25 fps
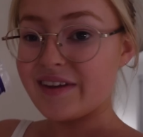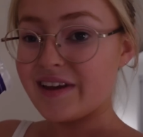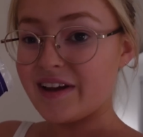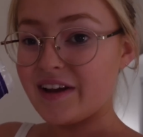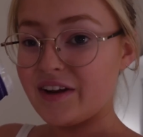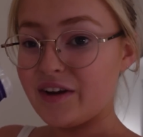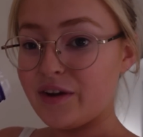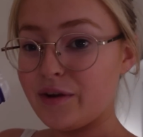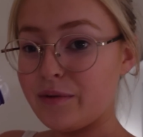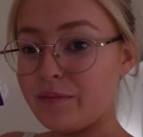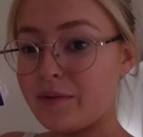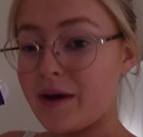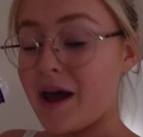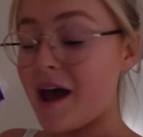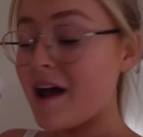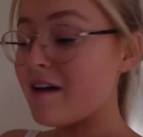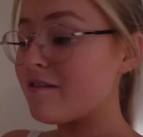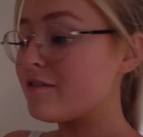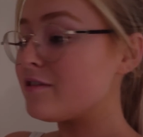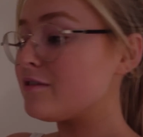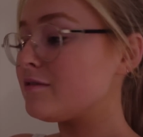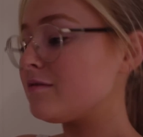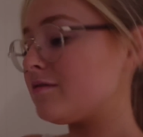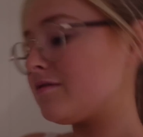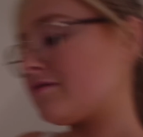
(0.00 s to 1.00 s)
A new
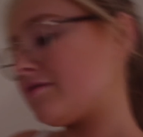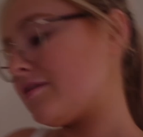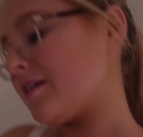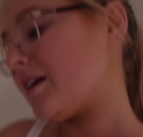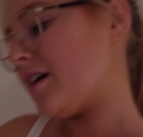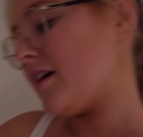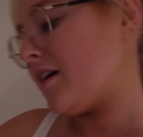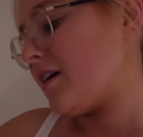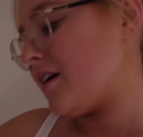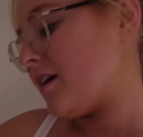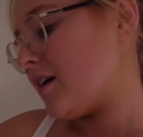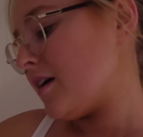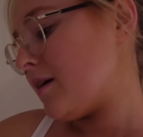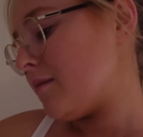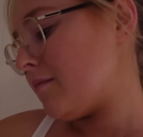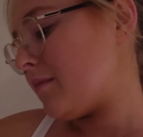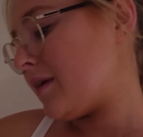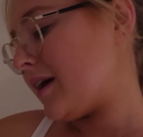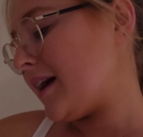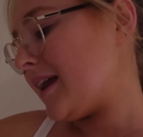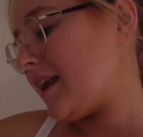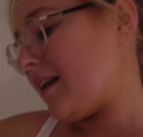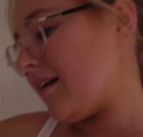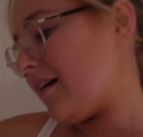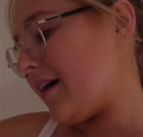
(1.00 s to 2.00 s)
pair of
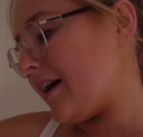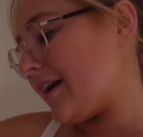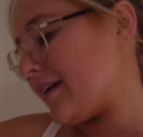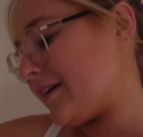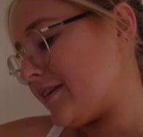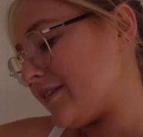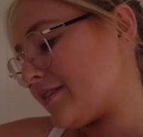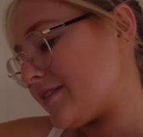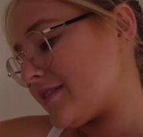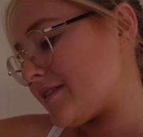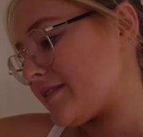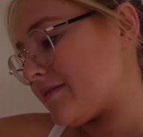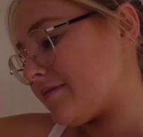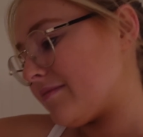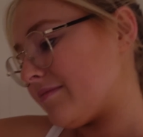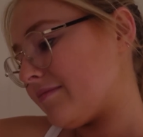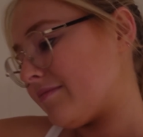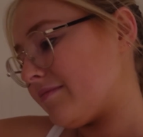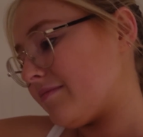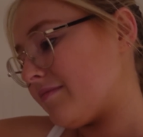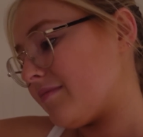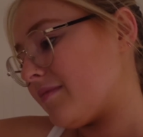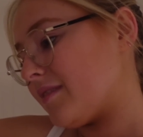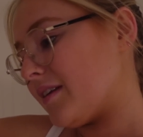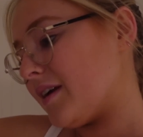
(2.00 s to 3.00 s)
my liners.
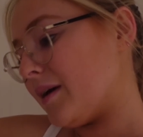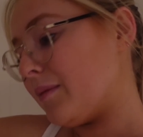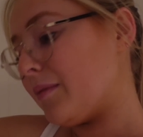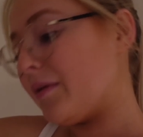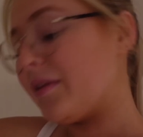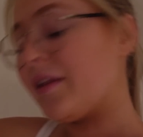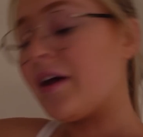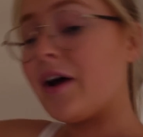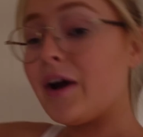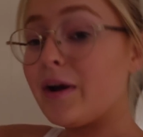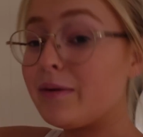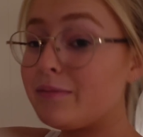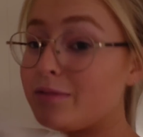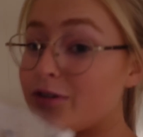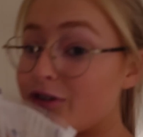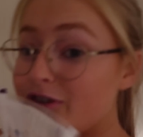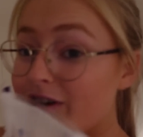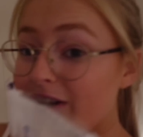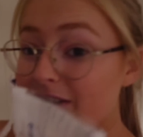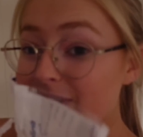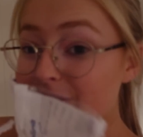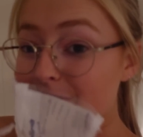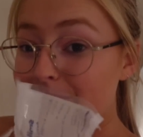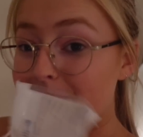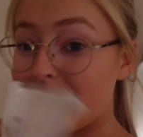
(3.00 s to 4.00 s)
I'm on the home
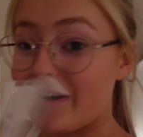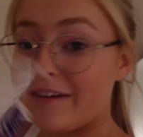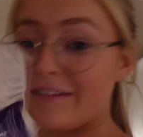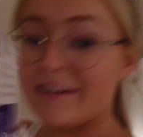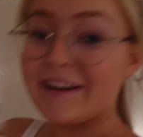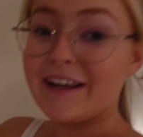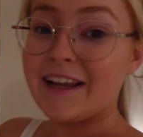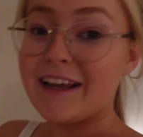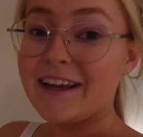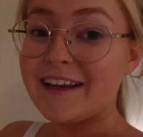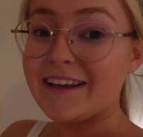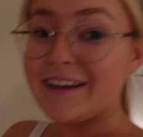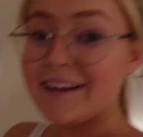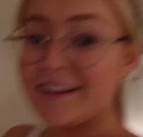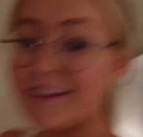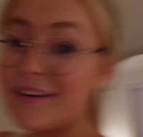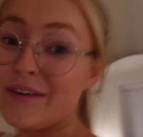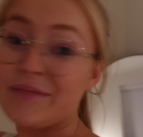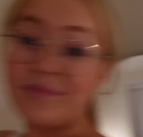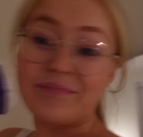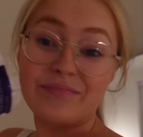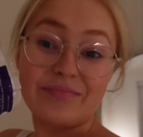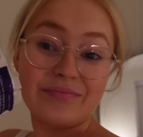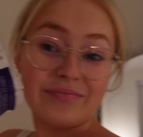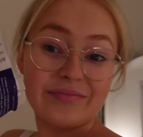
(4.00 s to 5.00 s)
stretch apparently.
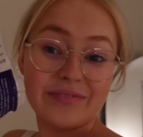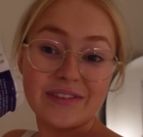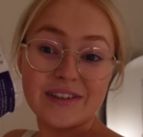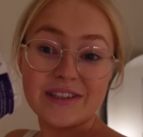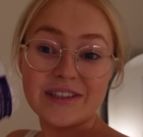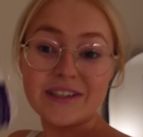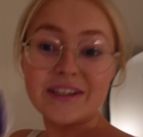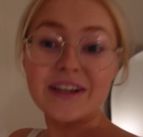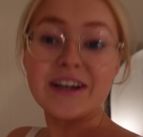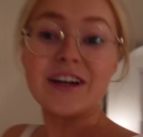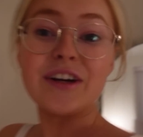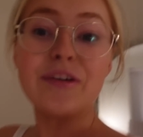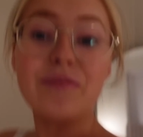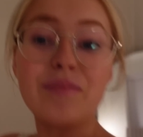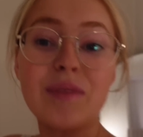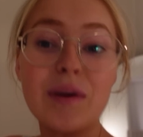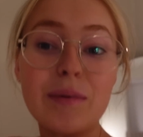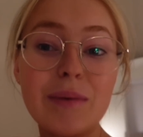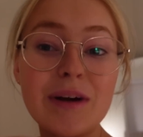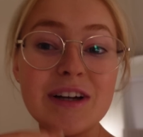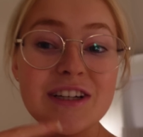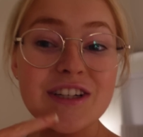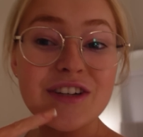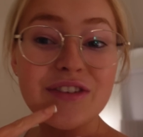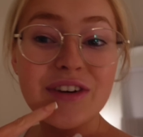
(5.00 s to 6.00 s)
So I'm
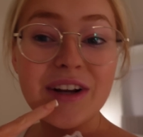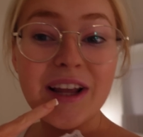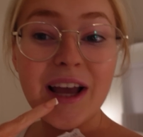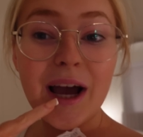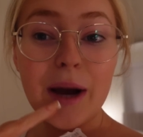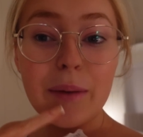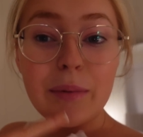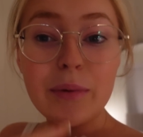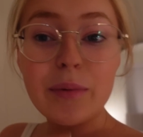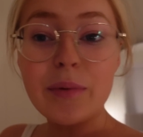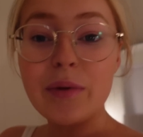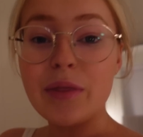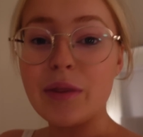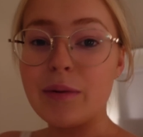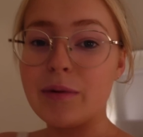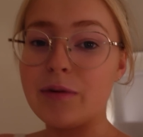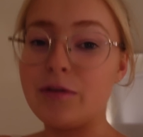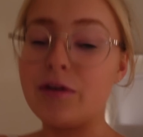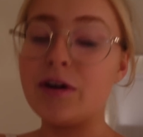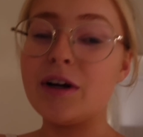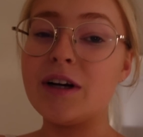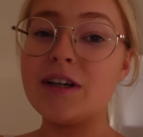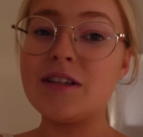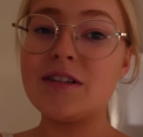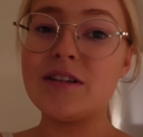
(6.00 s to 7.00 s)
actually really happy with them. If
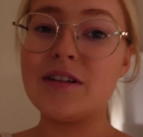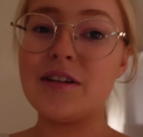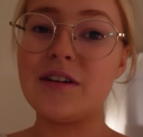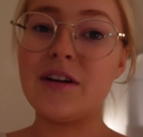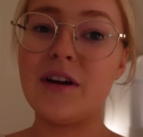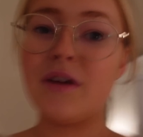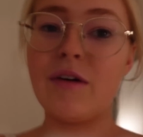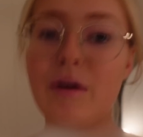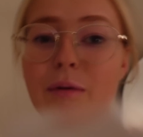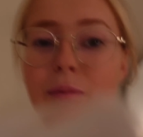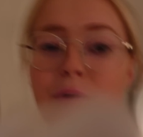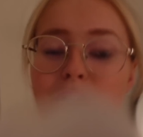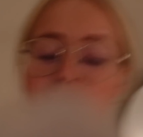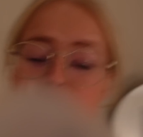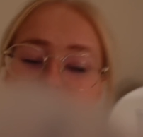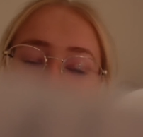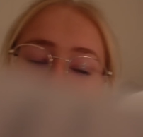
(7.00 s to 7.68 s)
you guys didn't know, I worked